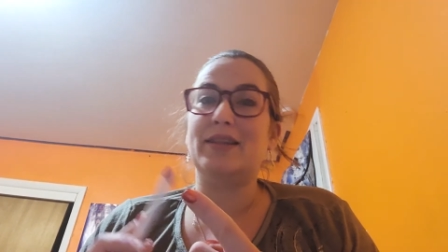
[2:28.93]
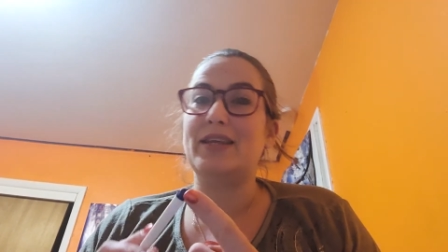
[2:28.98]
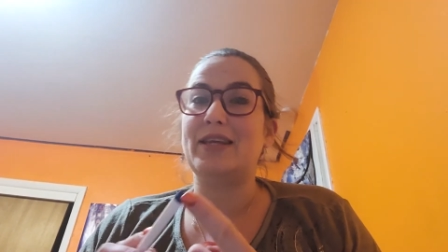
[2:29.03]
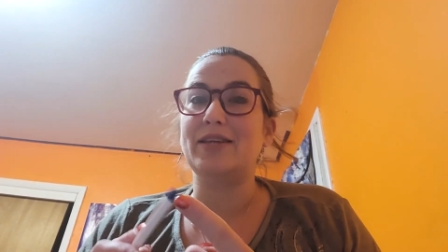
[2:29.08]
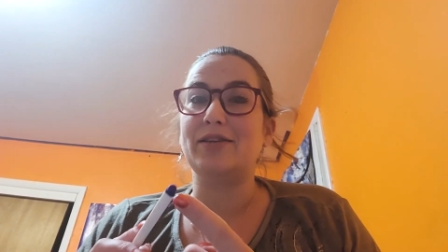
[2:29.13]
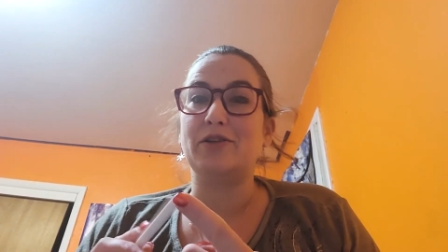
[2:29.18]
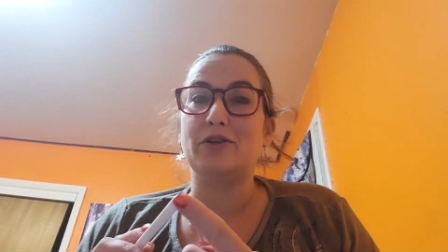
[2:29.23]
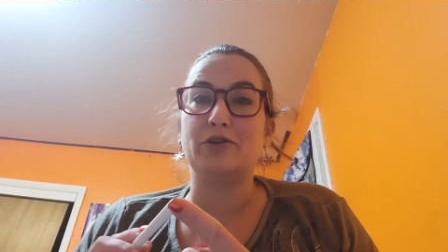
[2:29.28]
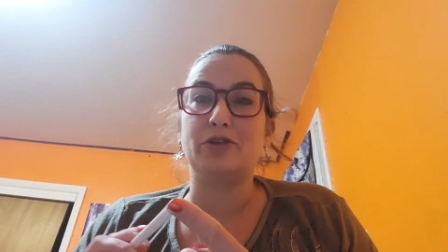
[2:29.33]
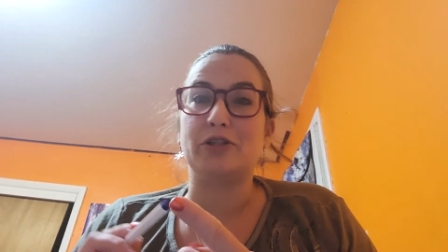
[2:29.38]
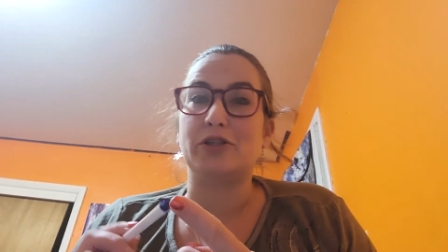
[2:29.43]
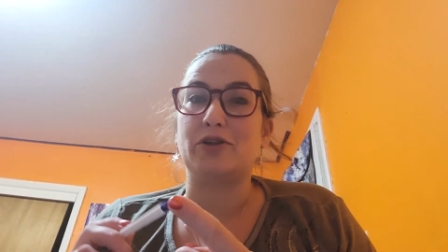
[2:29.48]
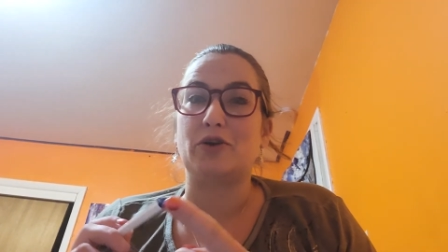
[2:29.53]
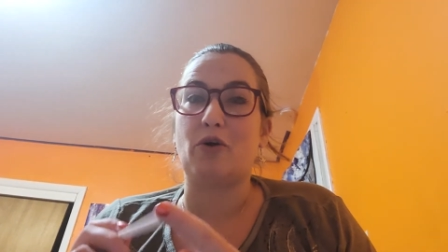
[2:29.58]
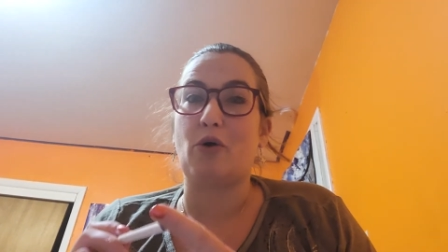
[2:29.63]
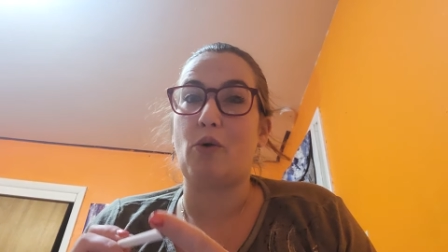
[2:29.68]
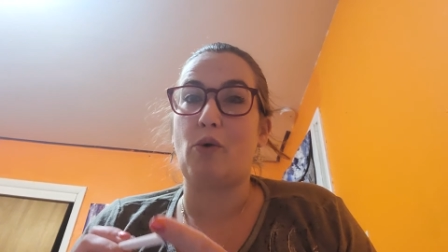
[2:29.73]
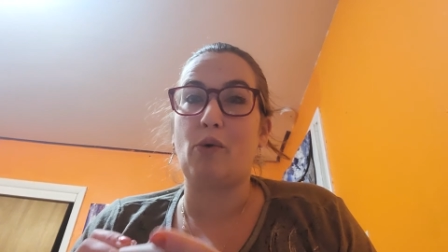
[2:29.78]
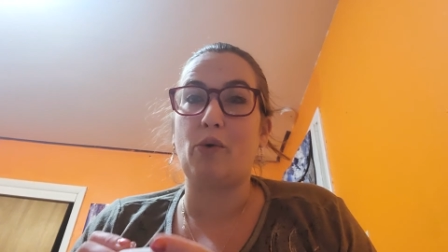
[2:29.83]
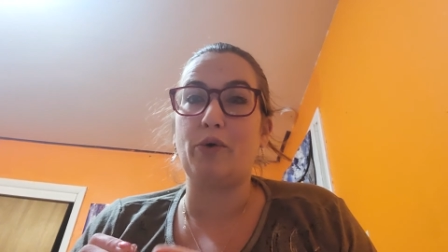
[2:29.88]
these are just
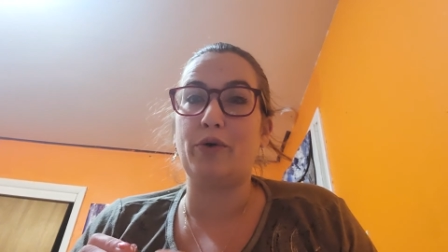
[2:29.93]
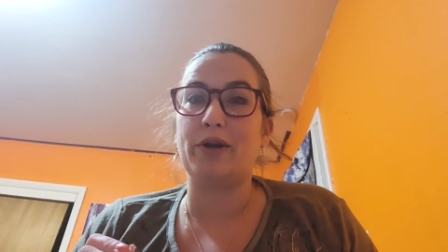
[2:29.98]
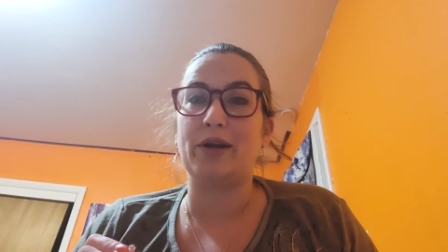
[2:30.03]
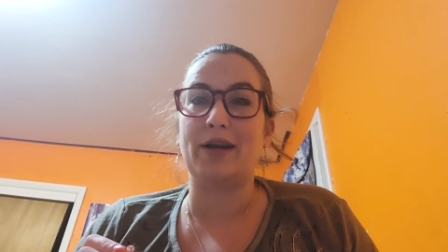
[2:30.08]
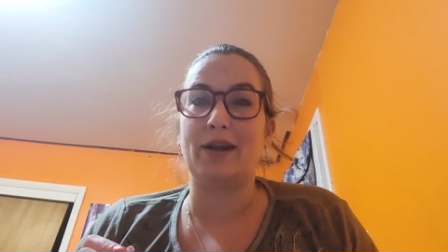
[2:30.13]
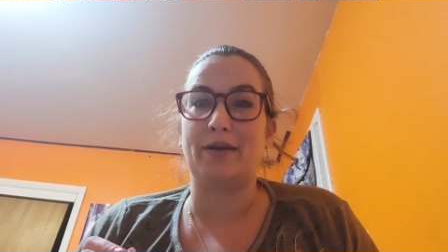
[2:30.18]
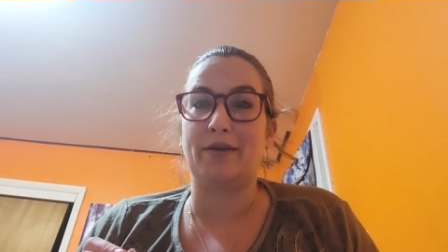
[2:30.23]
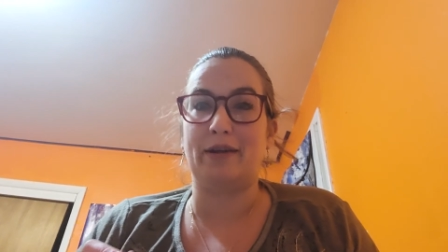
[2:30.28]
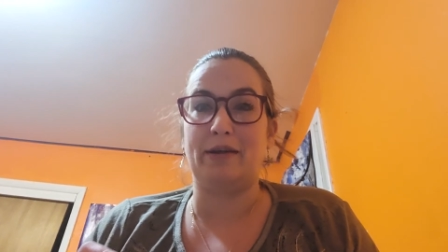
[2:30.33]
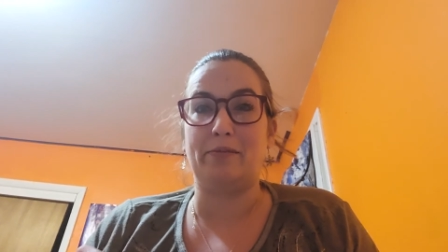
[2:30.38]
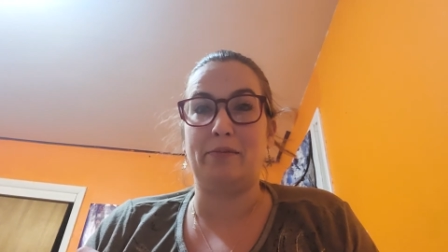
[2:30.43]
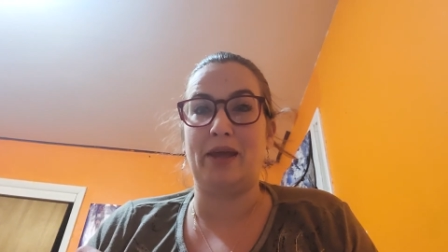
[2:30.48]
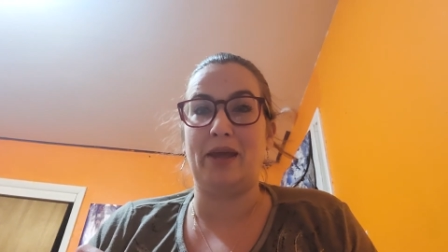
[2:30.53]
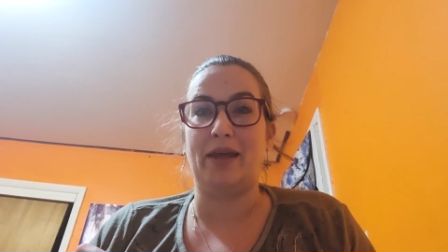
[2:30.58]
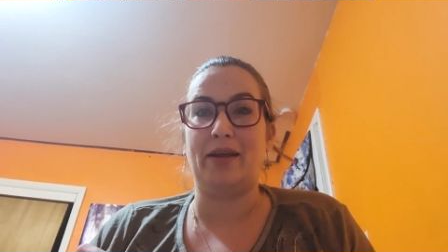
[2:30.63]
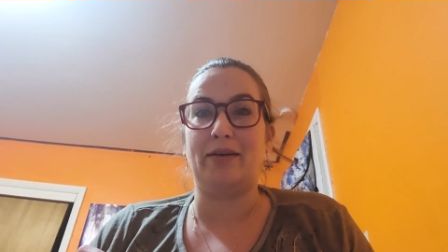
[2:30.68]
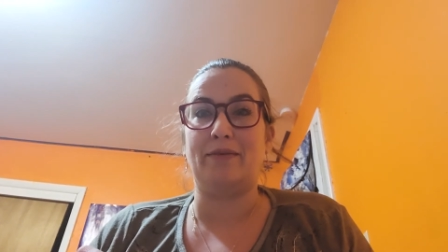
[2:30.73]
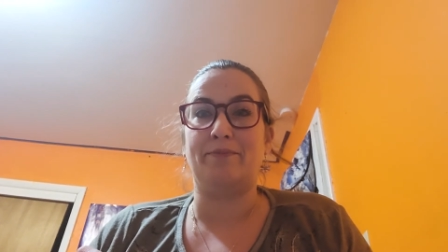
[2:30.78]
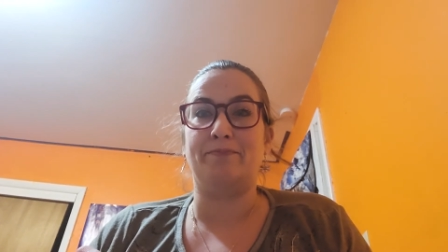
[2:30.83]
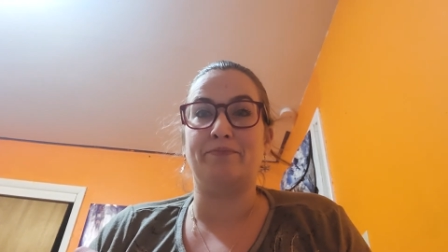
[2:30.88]
ordinary
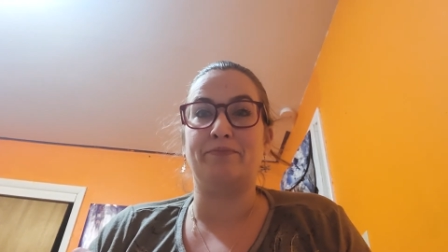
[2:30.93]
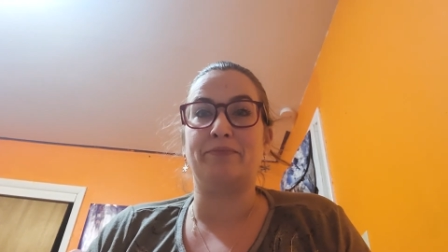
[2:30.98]
men.